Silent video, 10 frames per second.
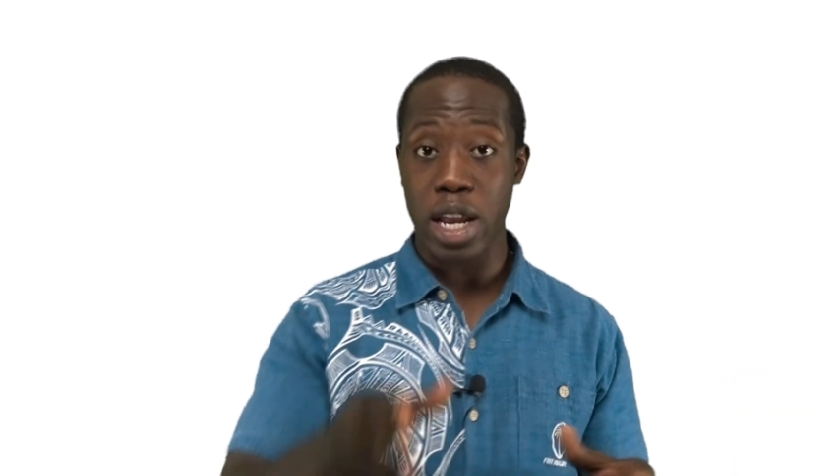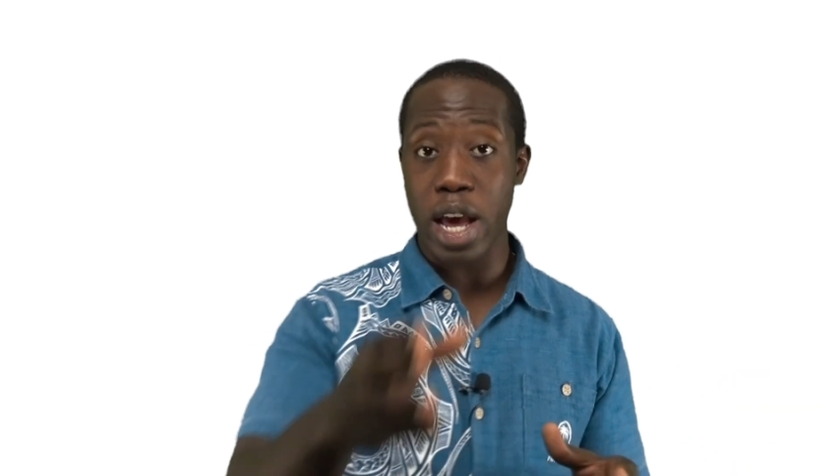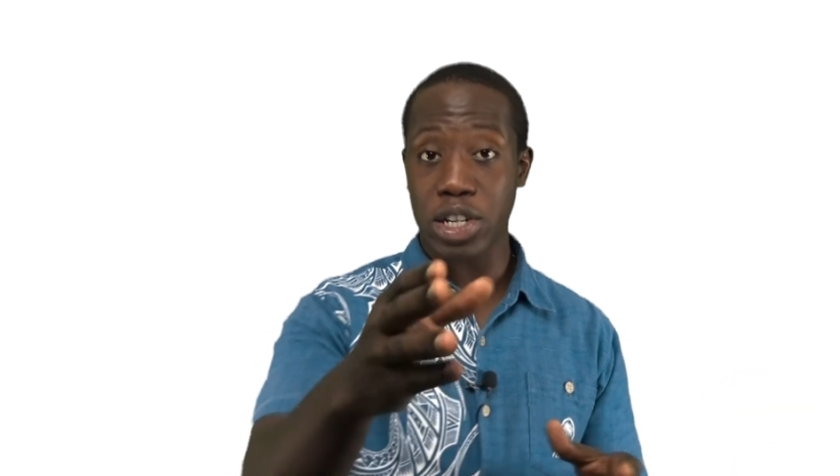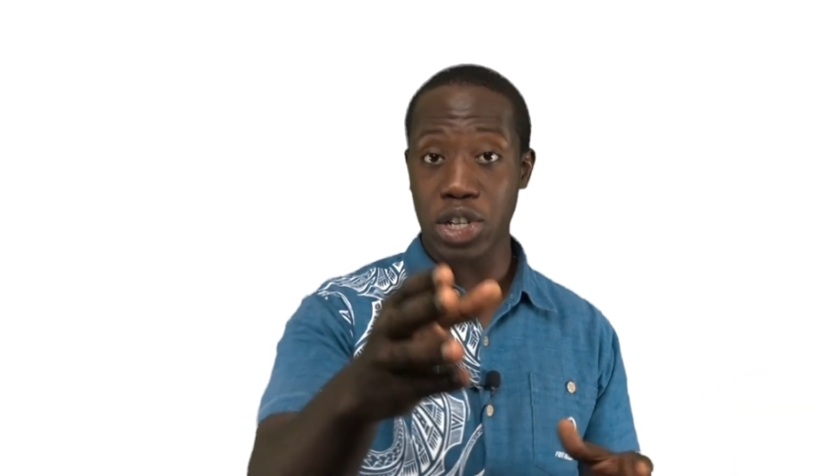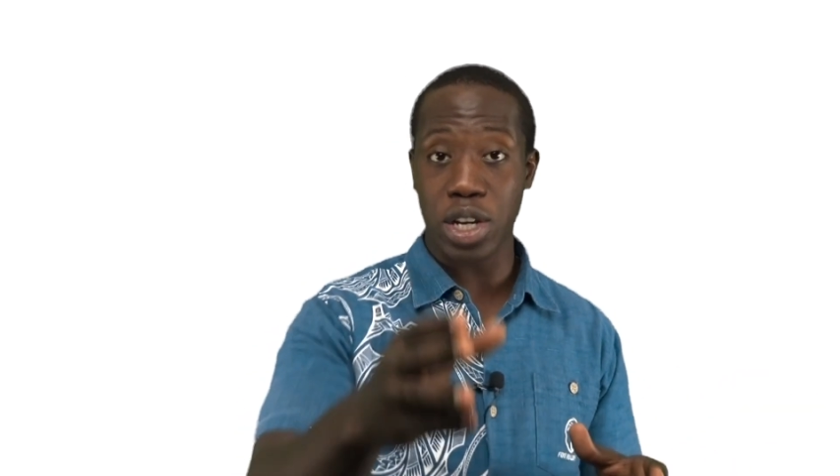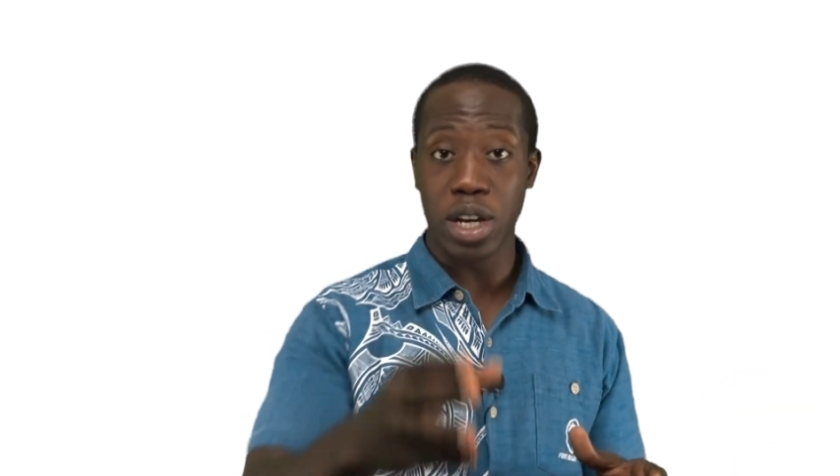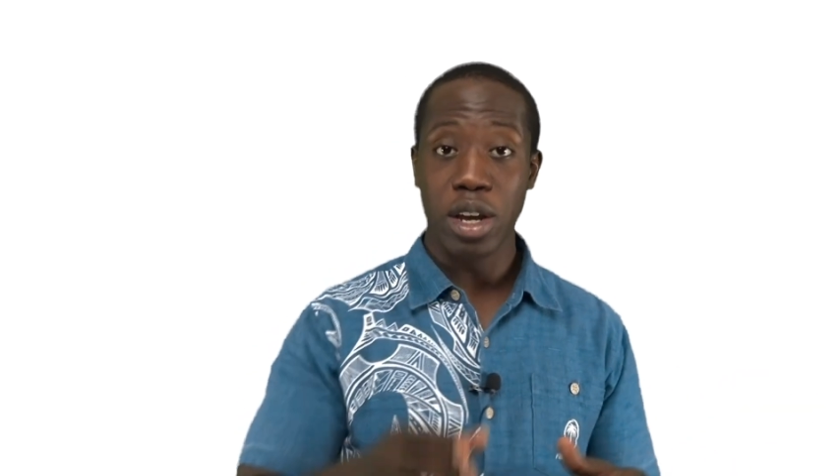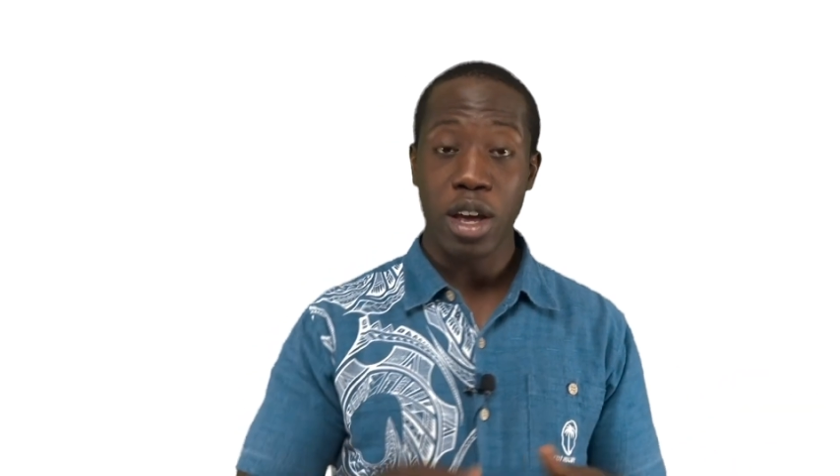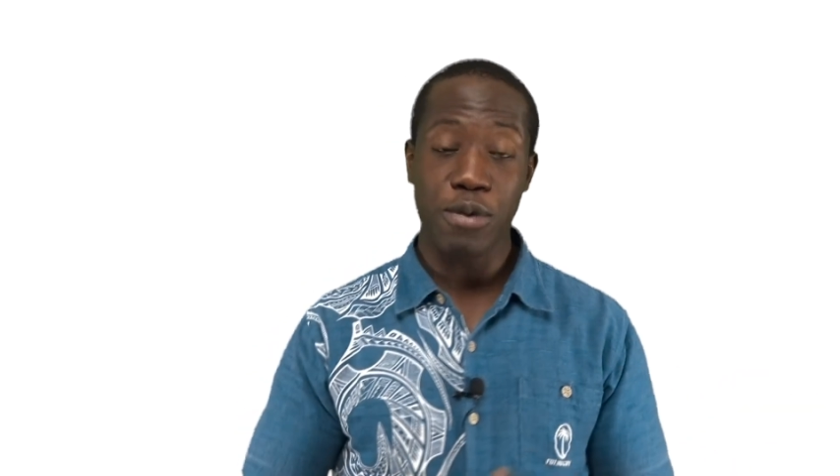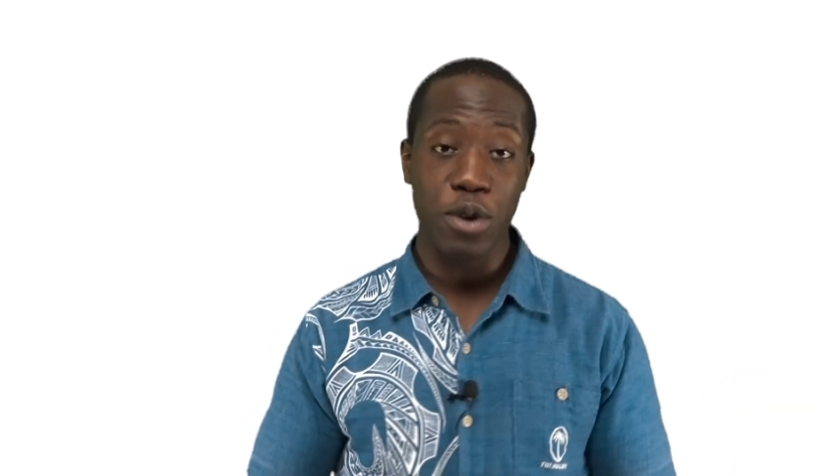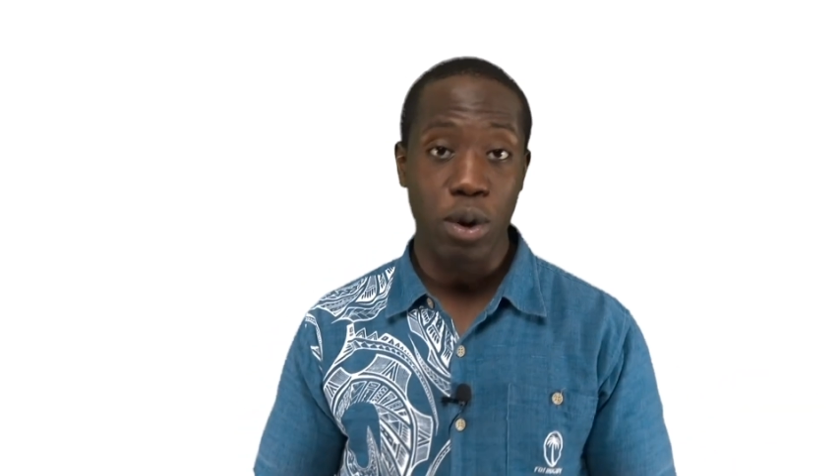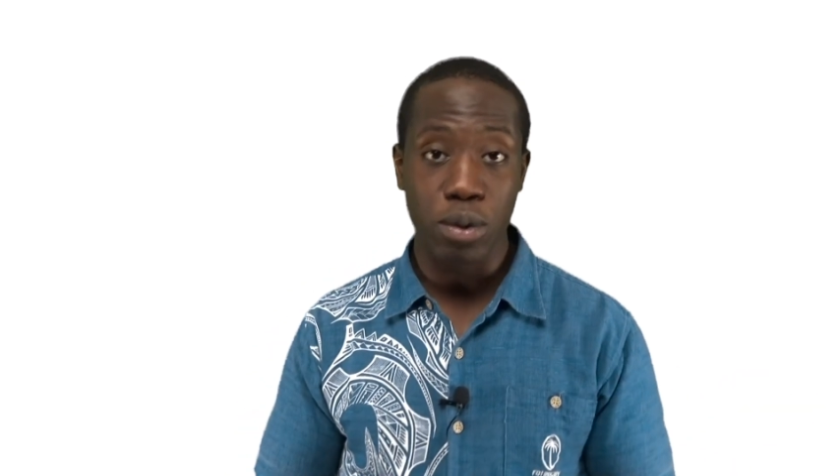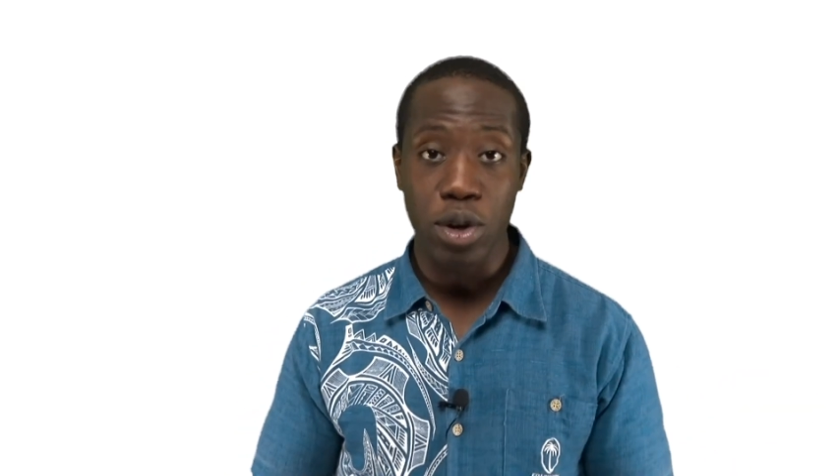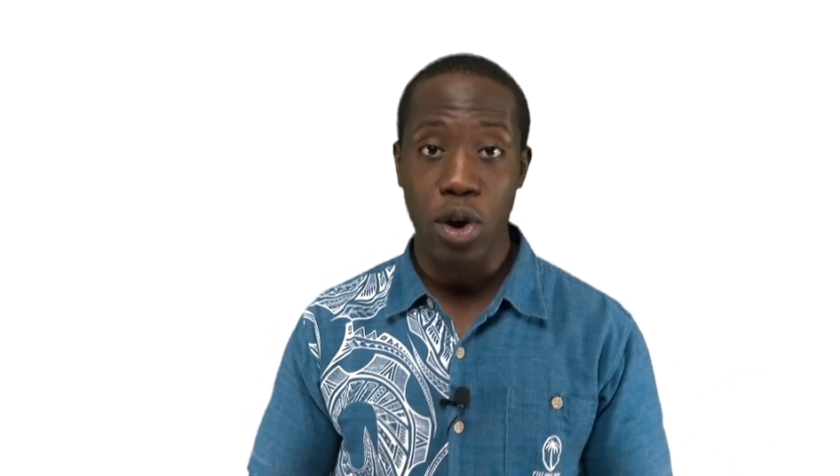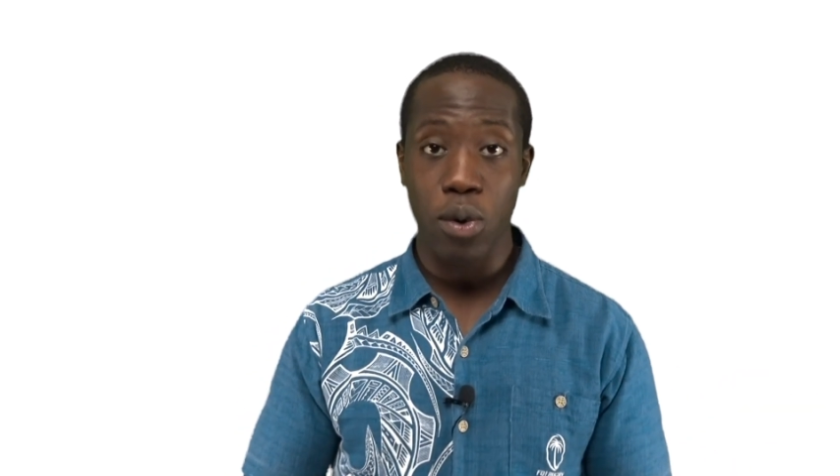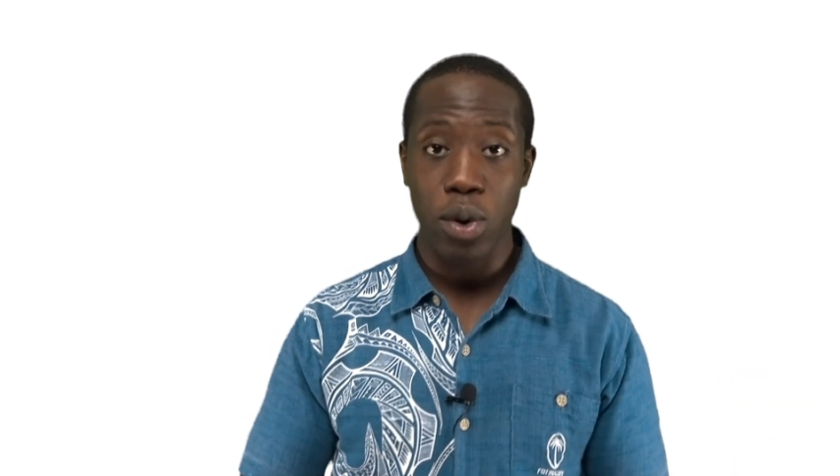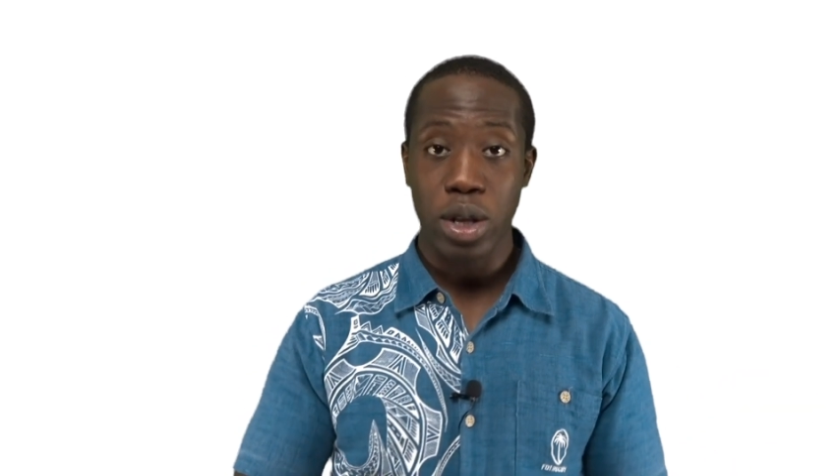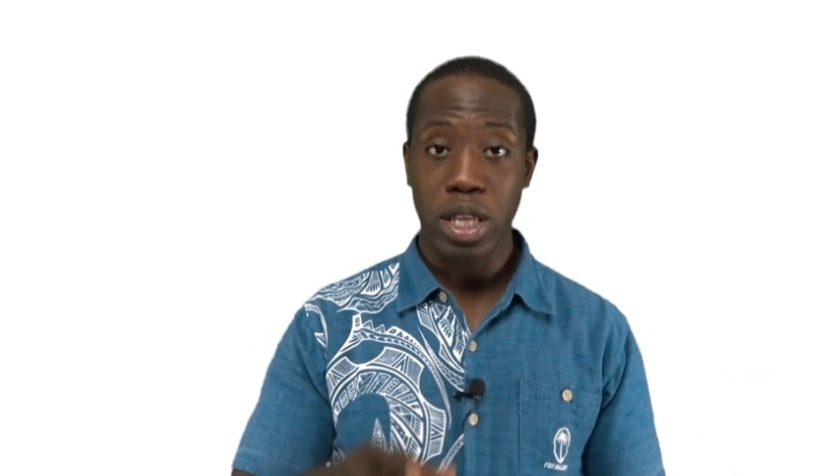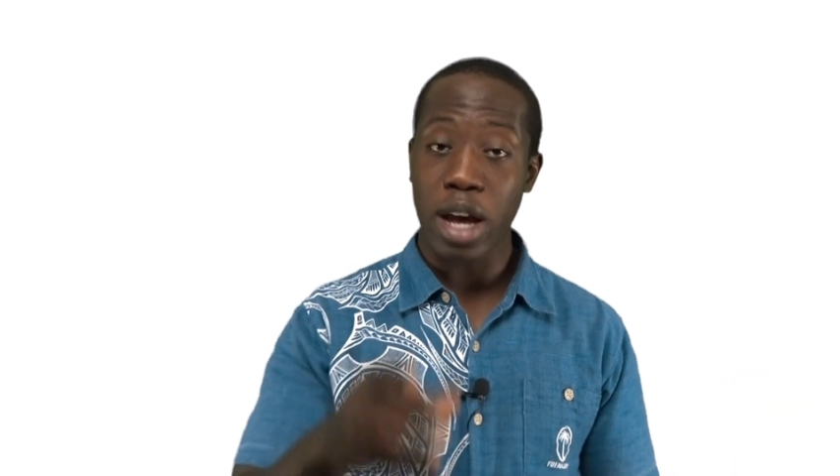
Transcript: And actually, if you don't know,